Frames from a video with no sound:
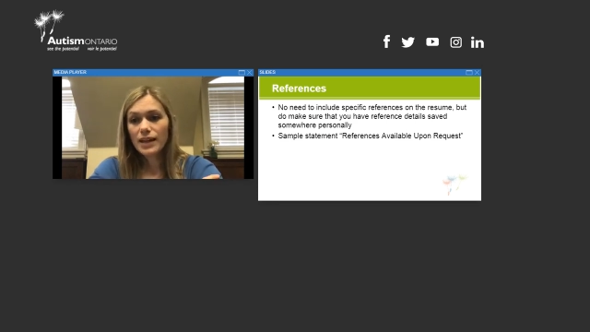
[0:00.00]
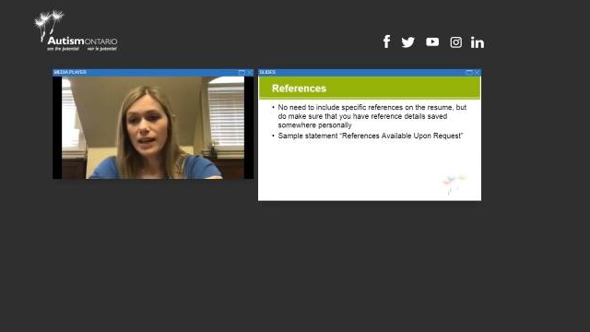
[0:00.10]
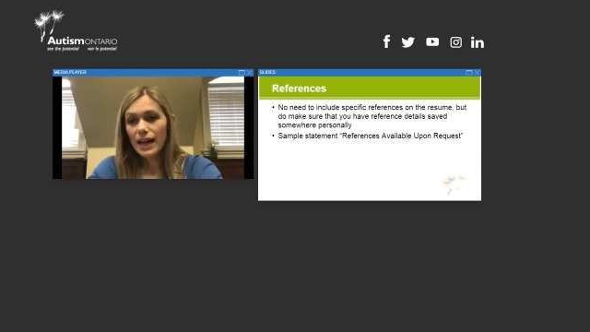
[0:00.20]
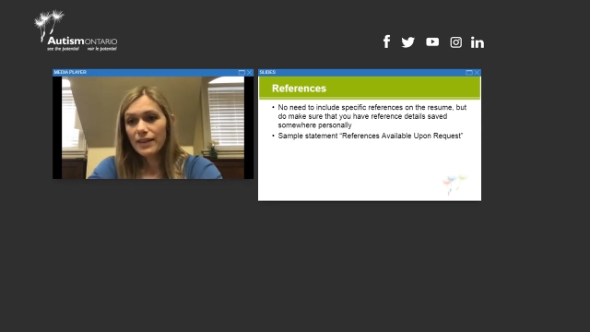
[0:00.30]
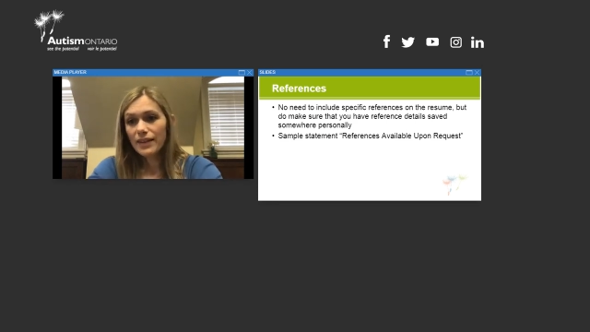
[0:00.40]

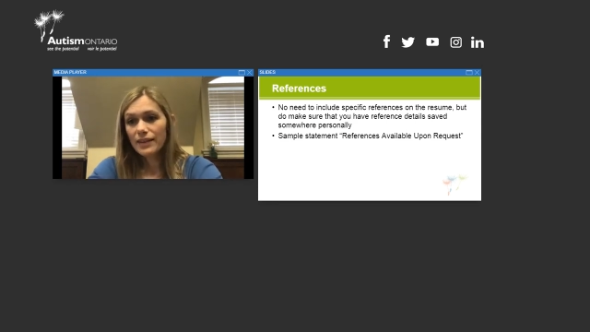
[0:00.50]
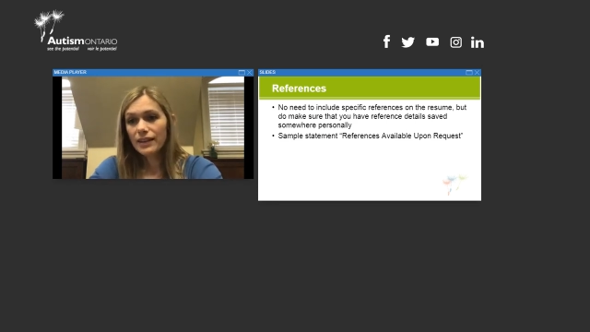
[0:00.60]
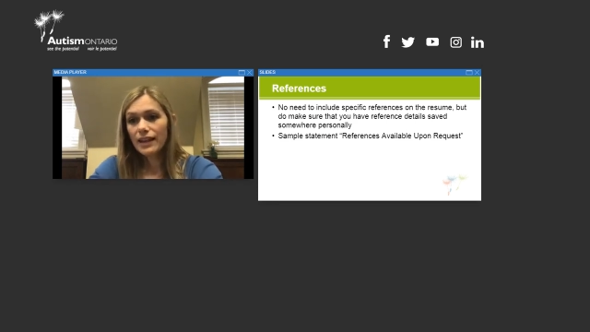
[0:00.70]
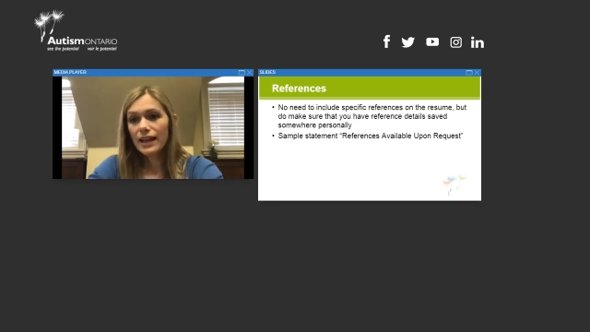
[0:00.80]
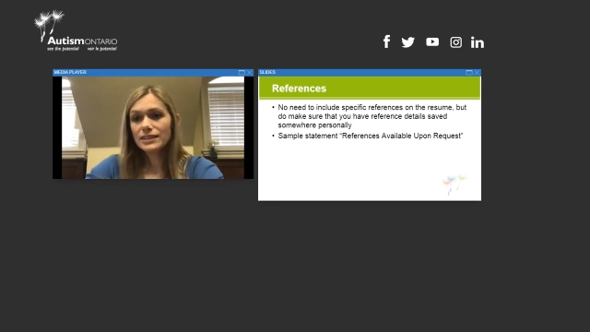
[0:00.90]
And then the
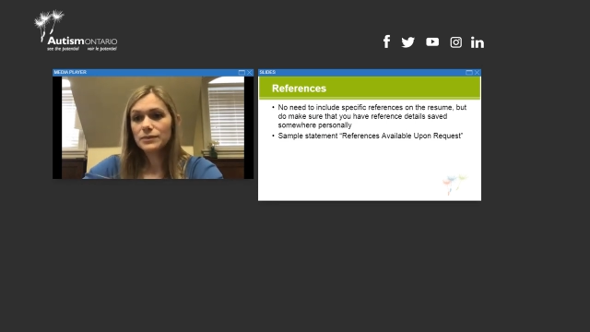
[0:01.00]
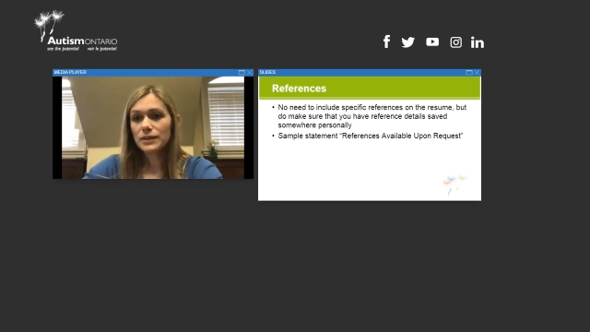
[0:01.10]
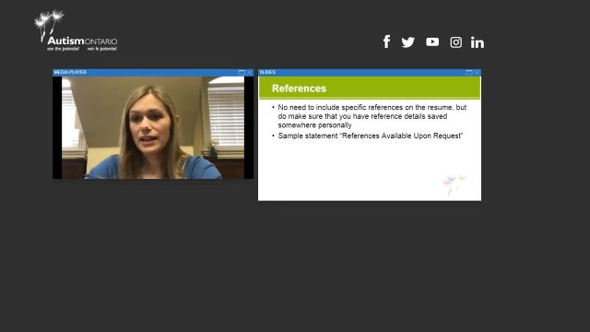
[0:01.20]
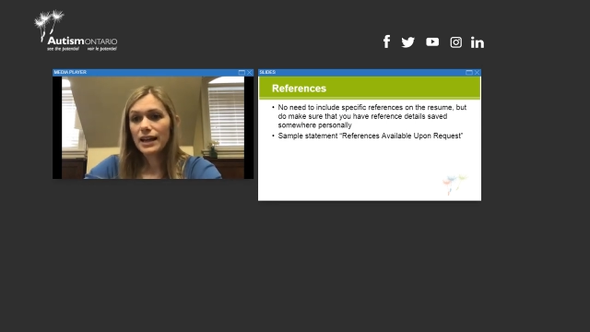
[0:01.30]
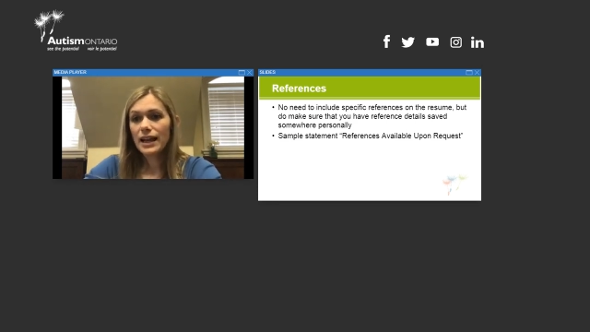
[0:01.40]
last one
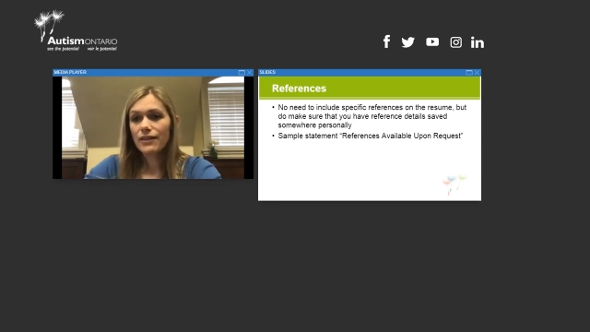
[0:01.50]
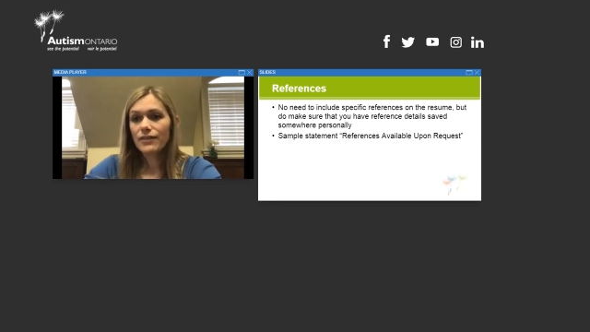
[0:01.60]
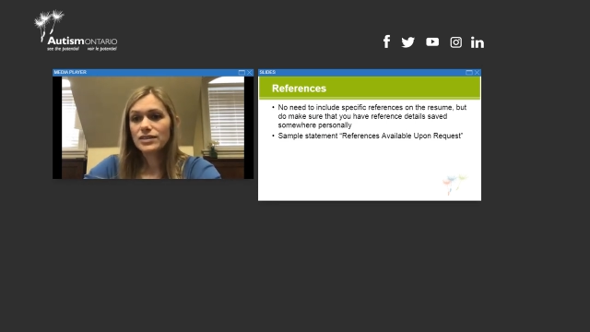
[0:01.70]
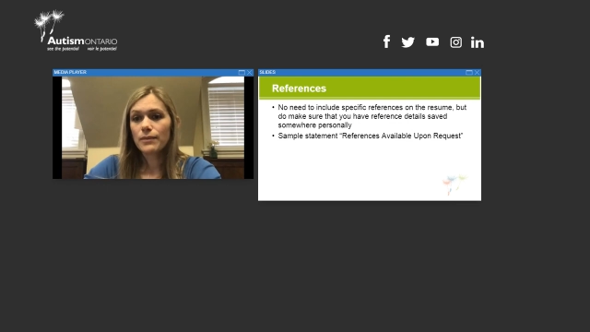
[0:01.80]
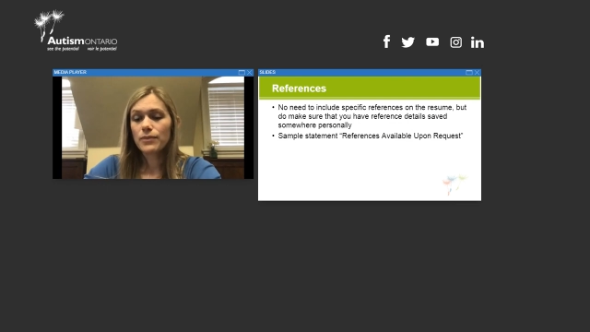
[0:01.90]
that I have
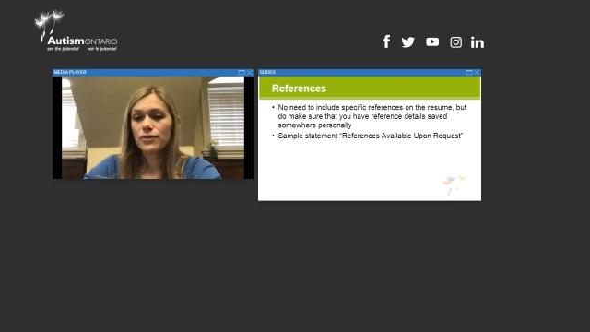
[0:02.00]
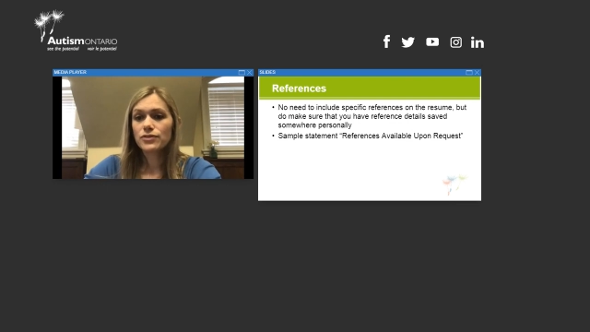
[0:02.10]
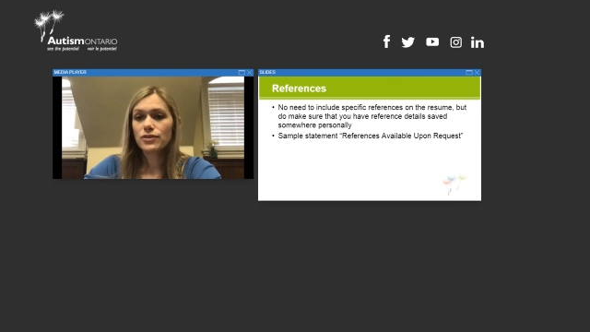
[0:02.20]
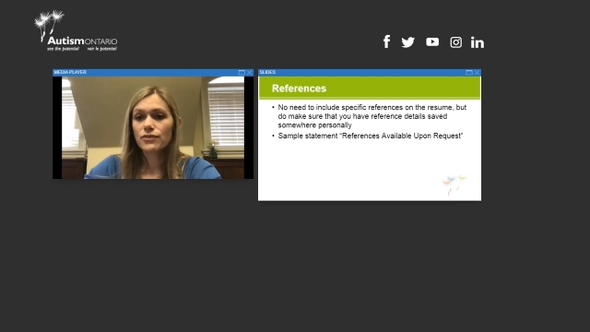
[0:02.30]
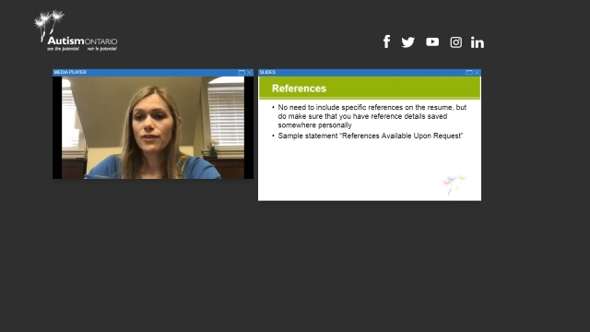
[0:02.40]
that's come through
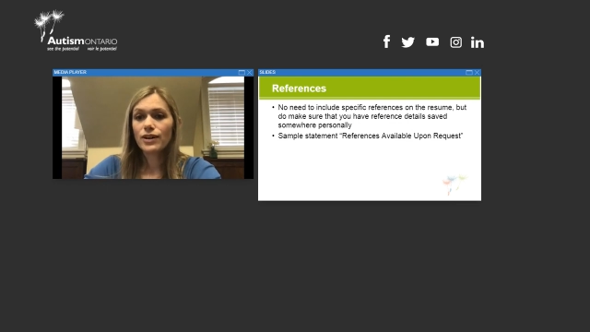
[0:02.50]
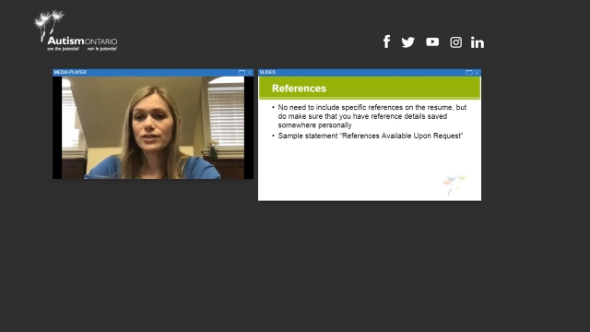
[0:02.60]
so far,